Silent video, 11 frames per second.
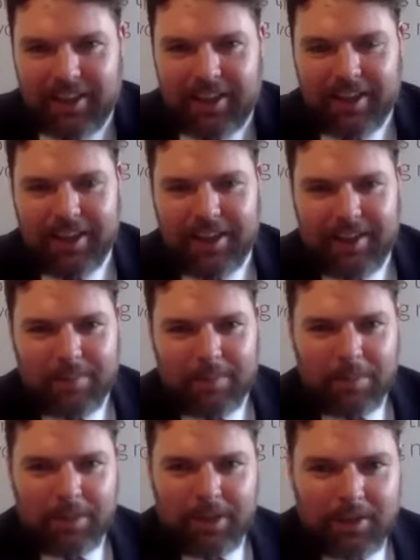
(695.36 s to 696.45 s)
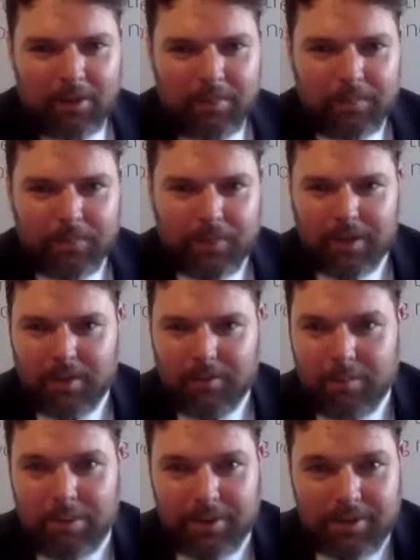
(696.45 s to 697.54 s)
Um, Paudie, I know
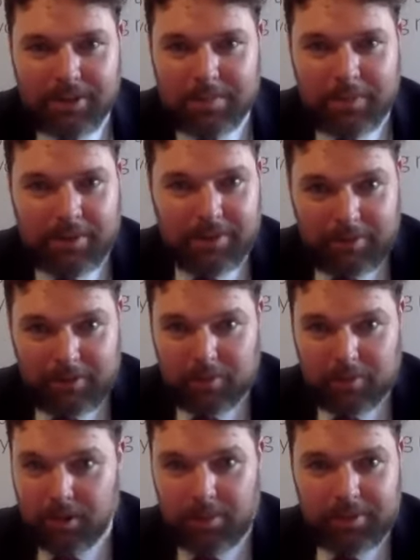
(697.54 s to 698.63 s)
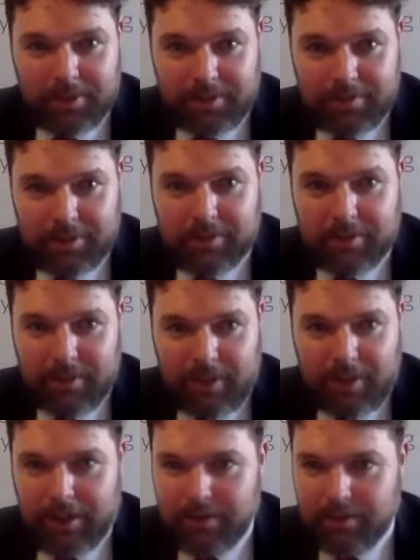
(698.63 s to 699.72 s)
from personal experience, I went to you a couple of times, and
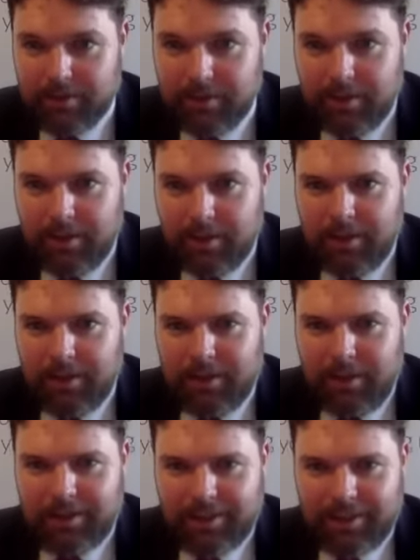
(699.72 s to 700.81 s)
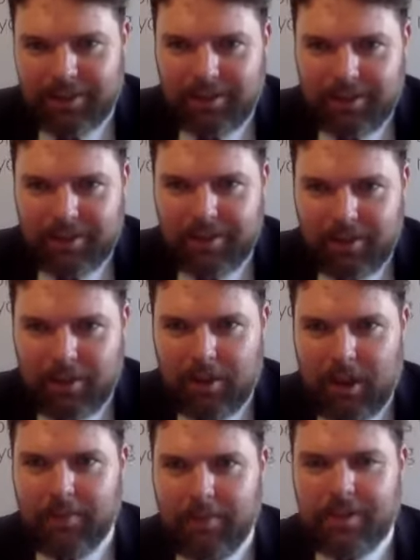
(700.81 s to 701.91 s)
and I think
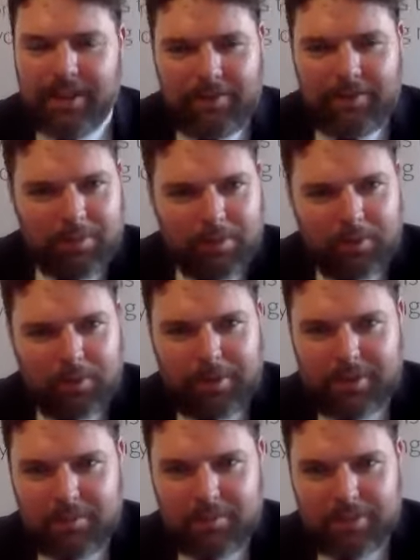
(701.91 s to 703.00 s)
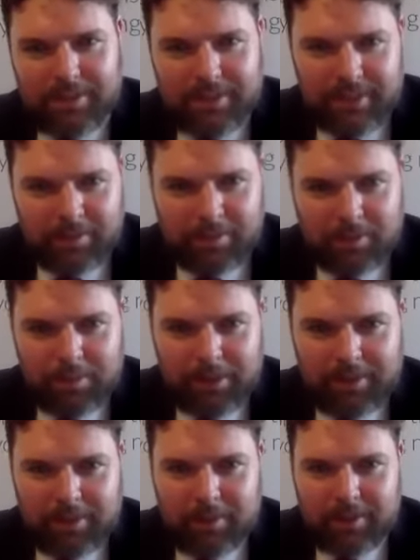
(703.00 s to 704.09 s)
I'm in the same network group as you, business network group
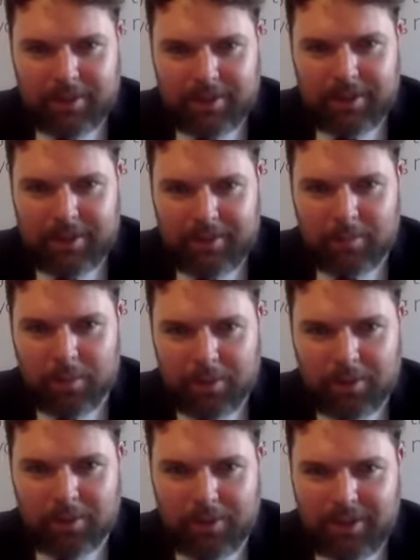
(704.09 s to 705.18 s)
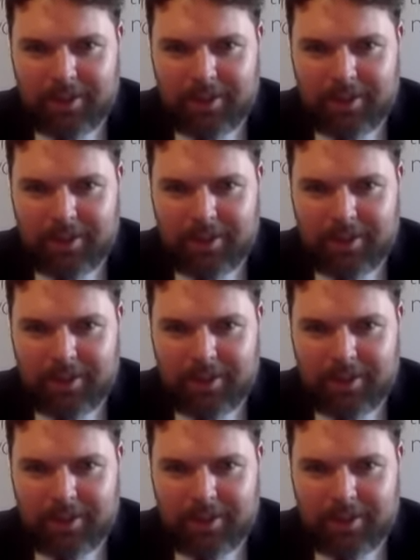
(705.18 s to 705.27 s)
as you, and um, one of your